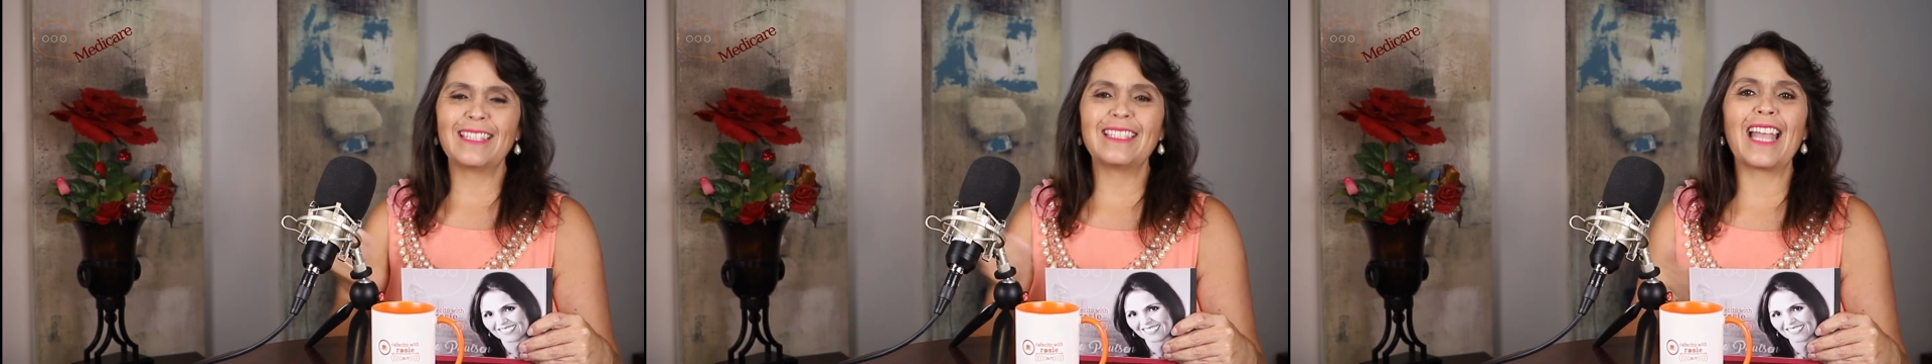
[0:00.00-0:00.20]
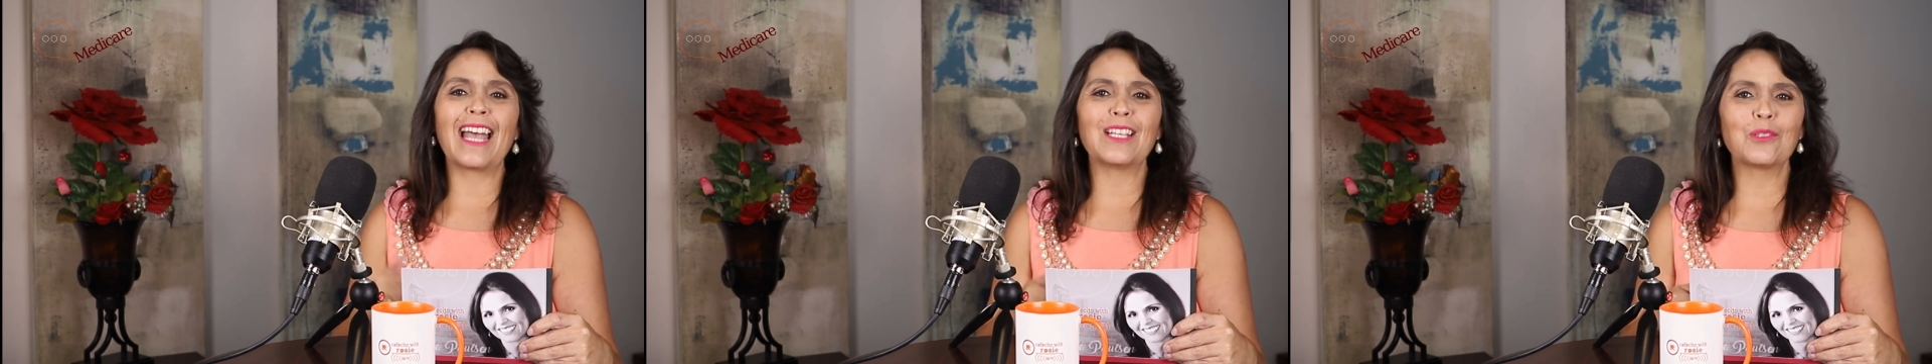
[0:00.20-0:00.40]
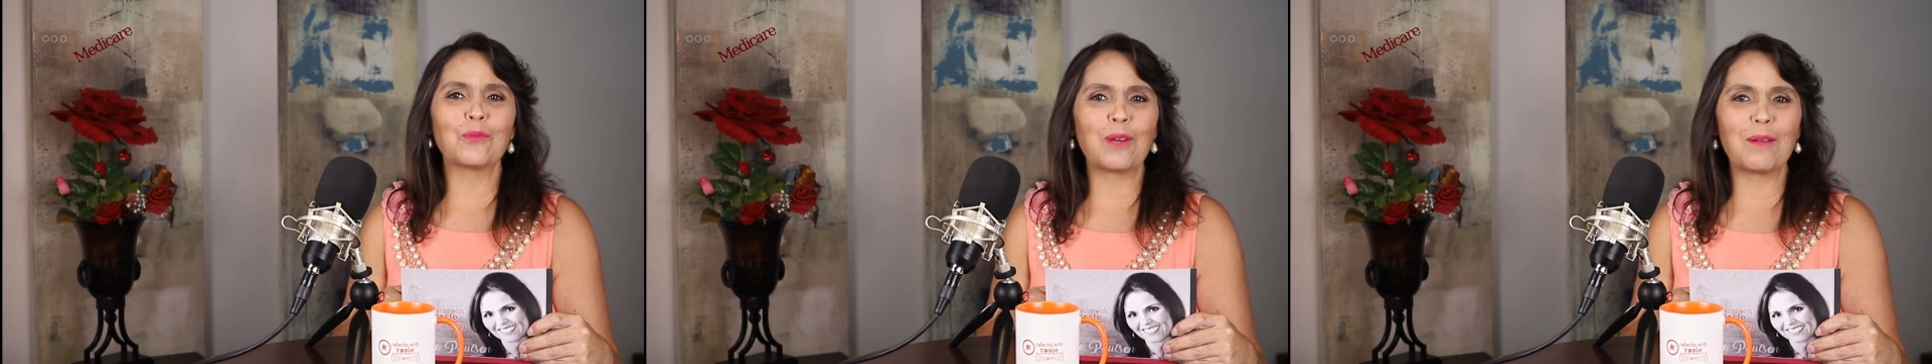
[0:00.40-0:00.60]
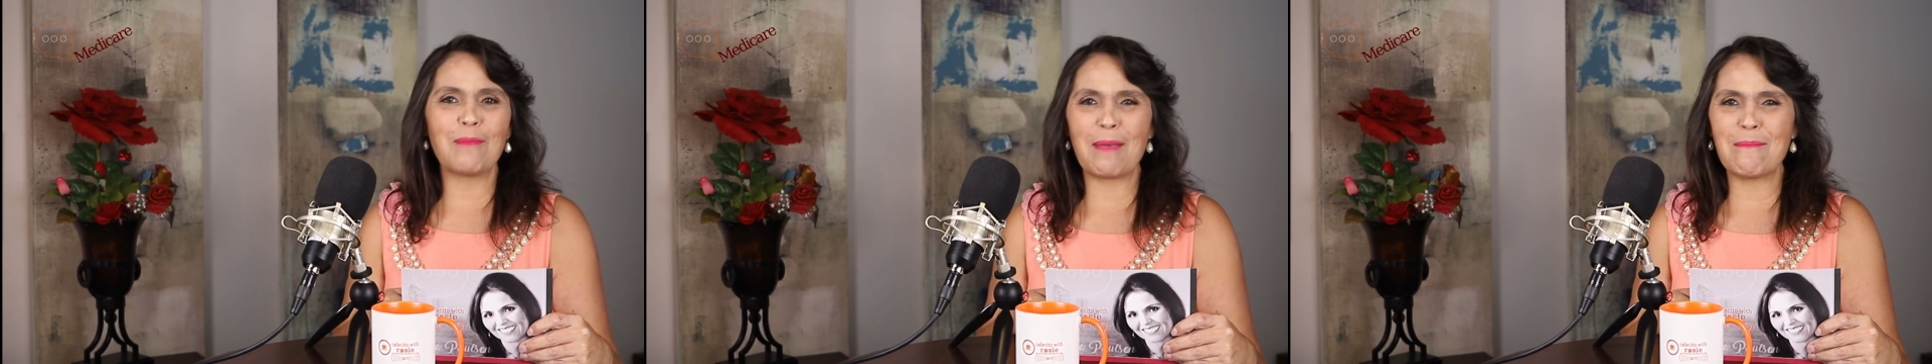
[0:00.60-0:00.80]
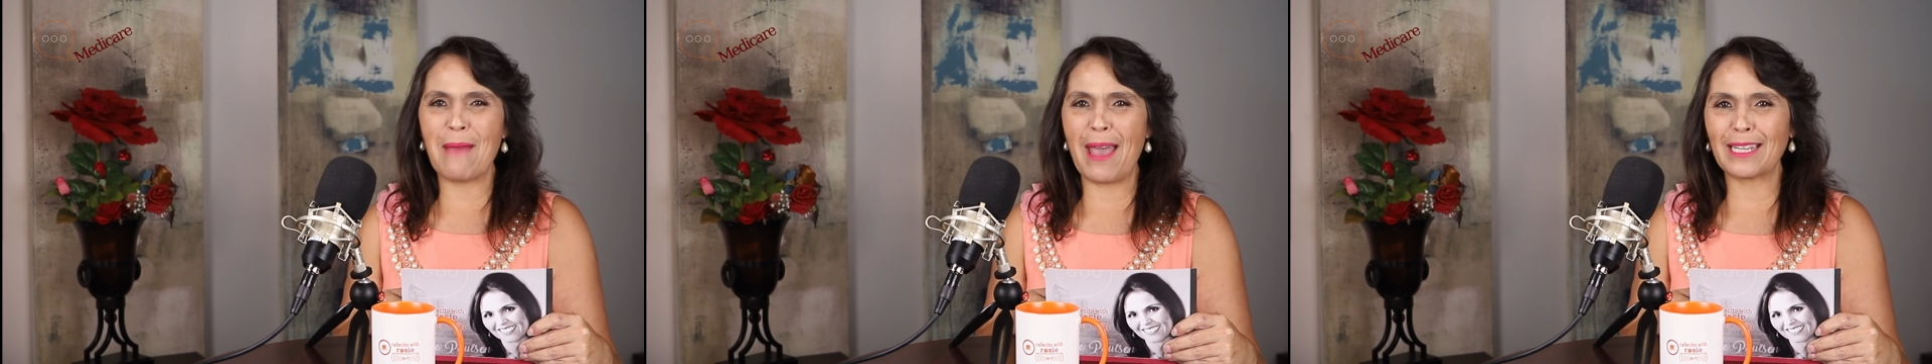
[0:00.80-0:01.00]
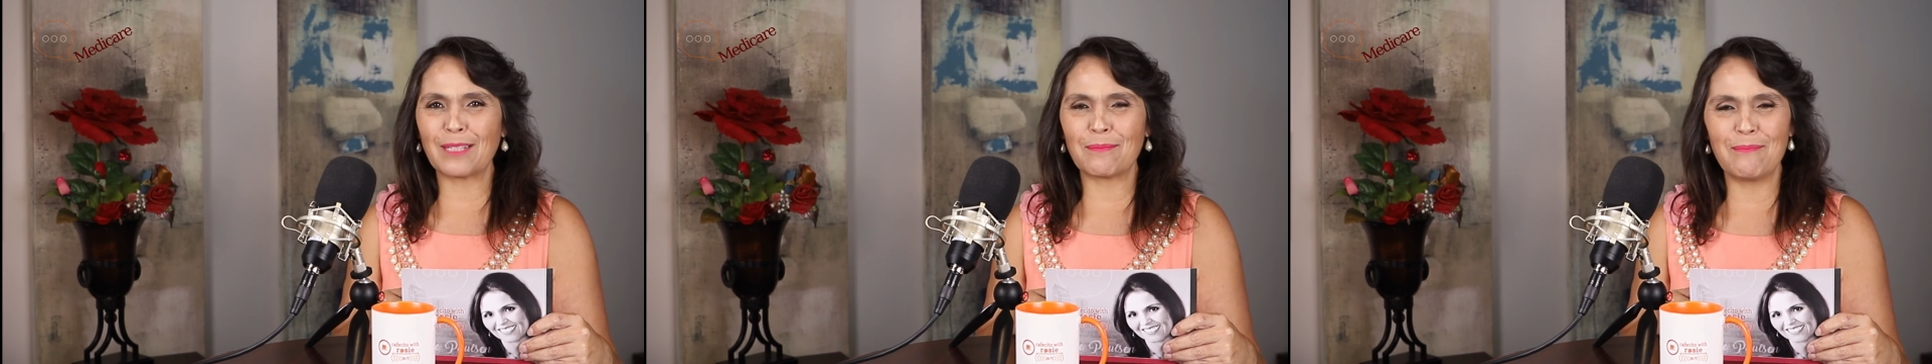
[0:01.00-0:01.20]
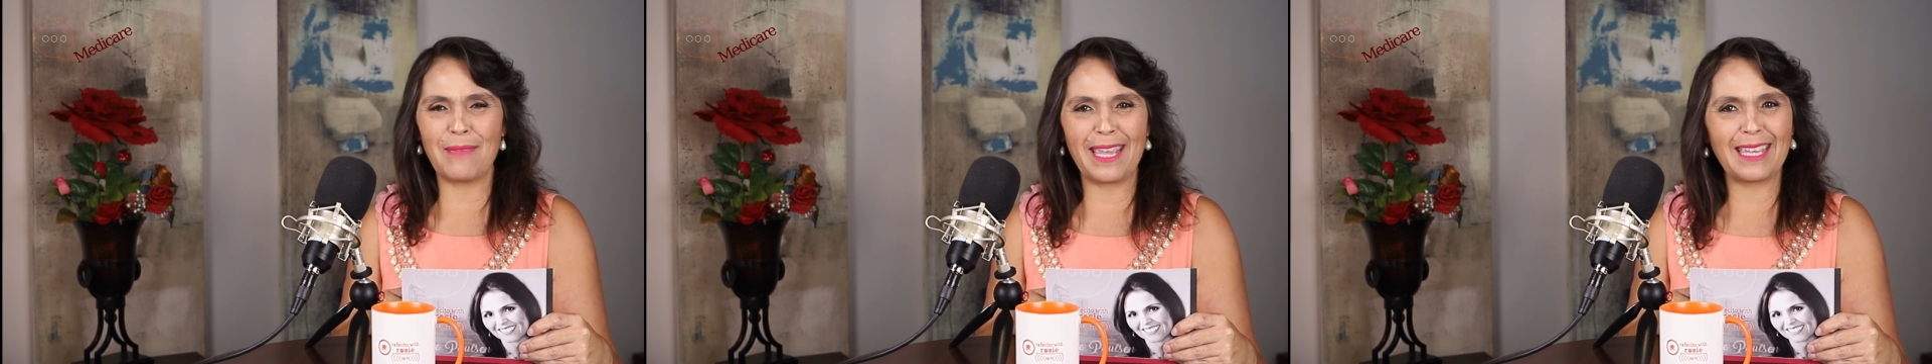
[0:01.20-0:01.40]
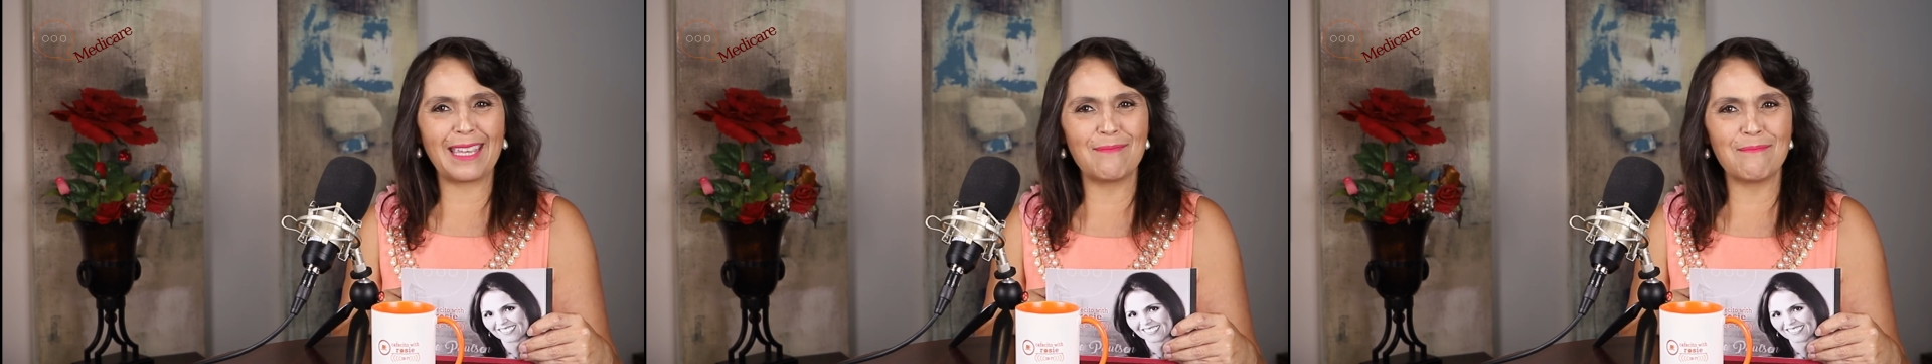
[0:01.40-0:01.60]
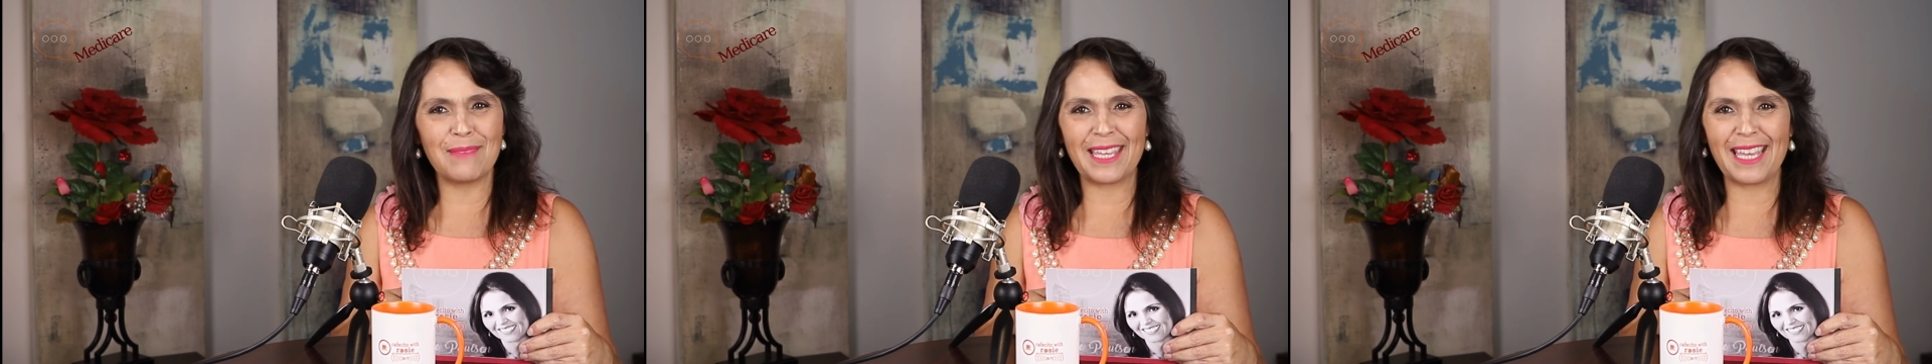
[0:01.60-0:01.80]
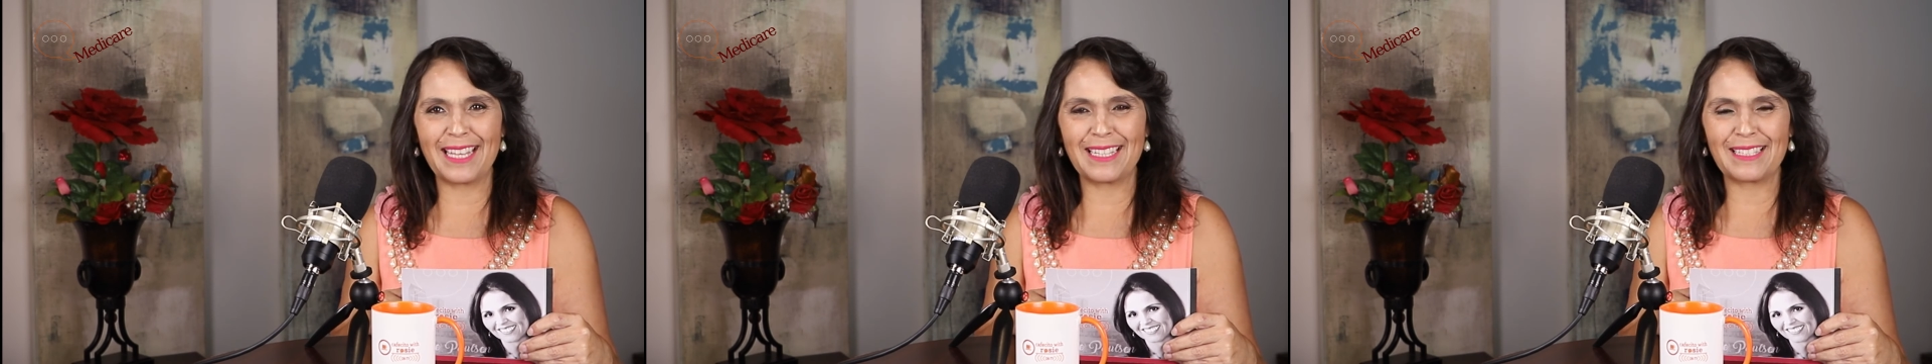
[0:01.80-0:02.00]
that's where my matchmaking
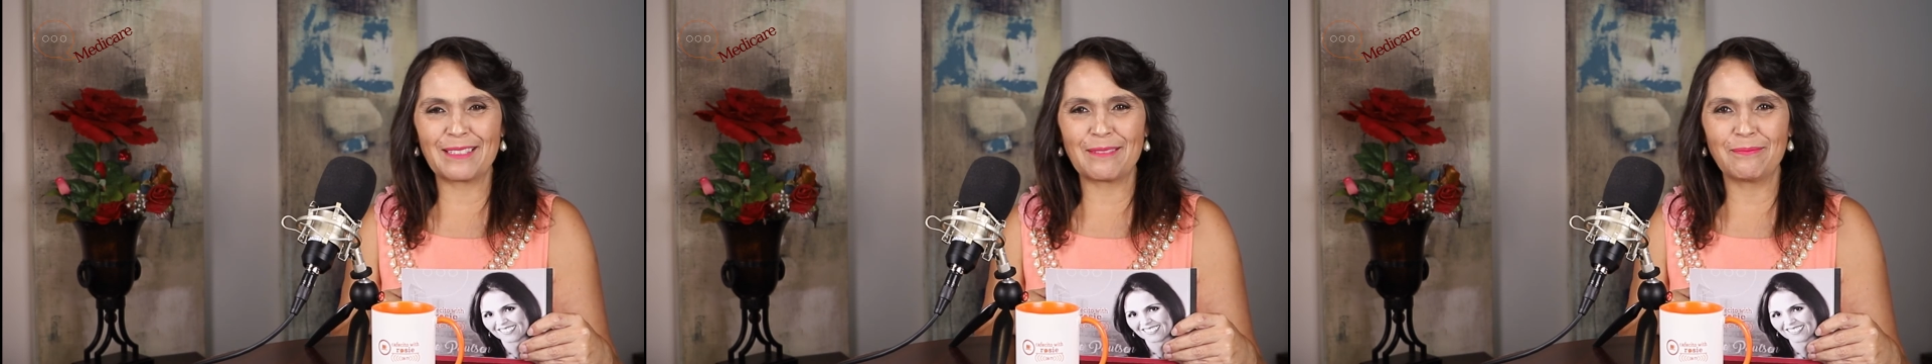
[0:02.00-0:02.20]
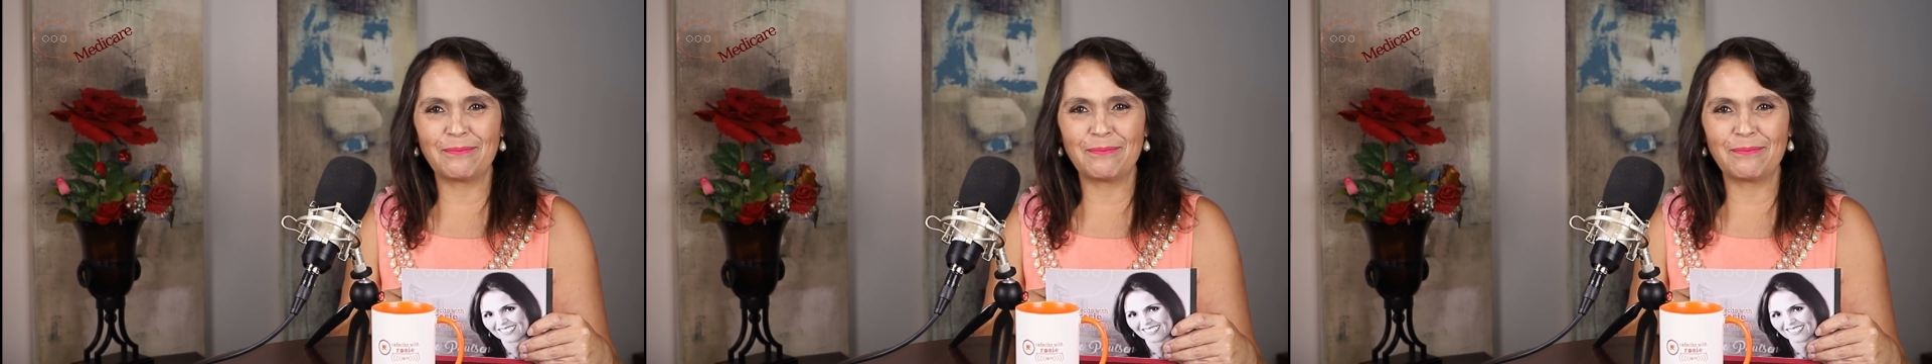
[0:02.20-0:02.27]
begins.